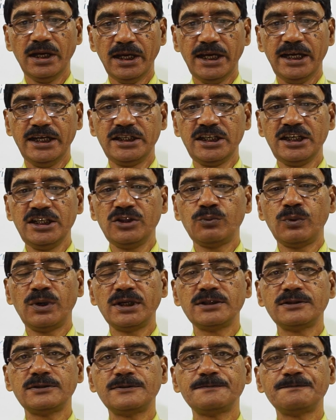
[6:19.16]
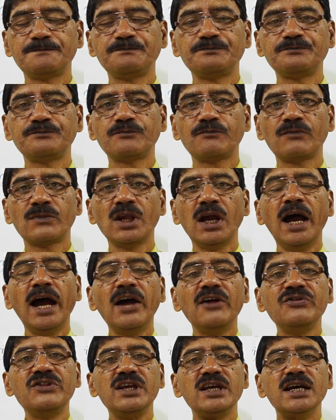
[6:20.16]
18th one.
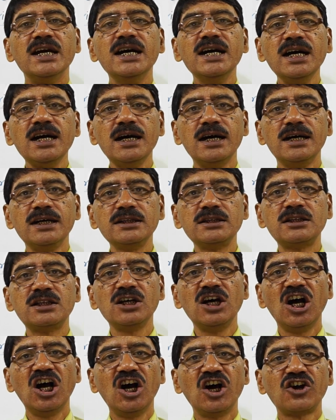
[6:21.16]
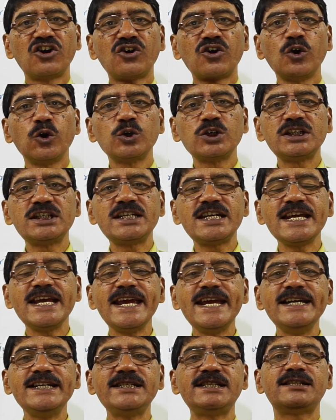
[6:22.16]
The earth
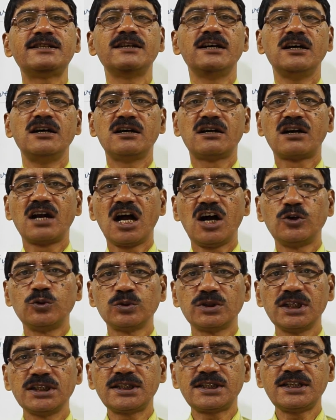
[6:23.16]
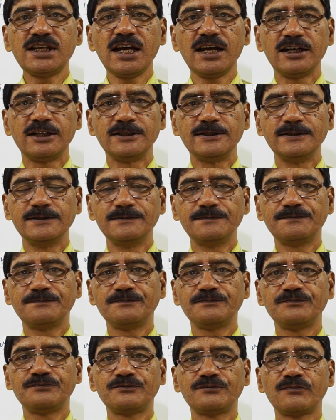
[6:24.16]
rotates around the sun.
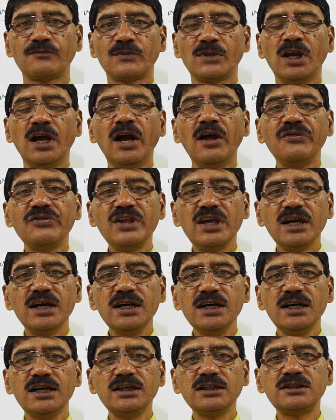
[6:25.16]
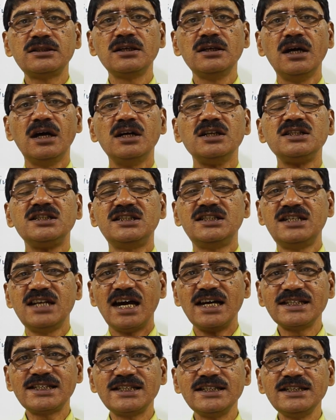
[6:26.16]
The earth
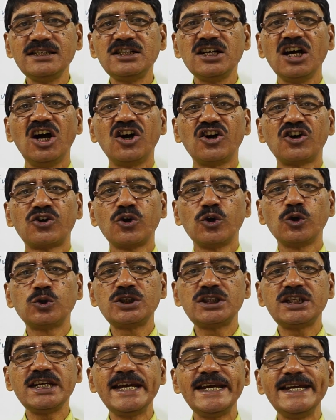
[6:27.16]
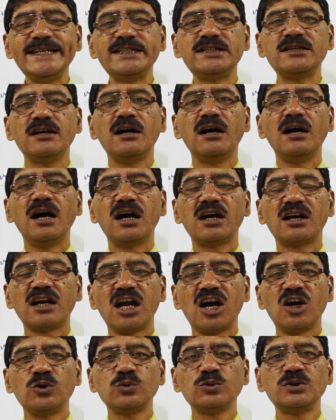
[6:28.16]
doesn't rotate
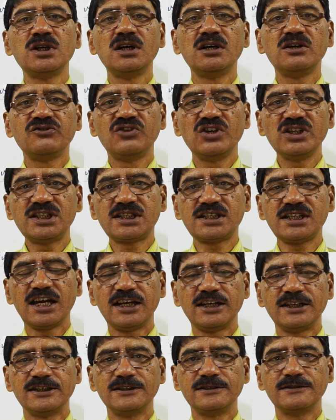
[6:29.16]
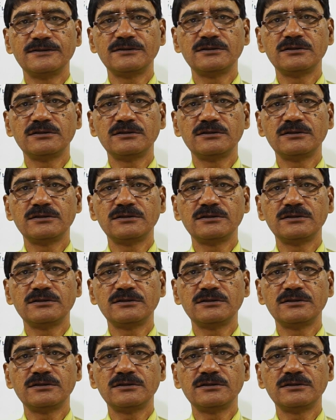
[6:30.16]
around the sun.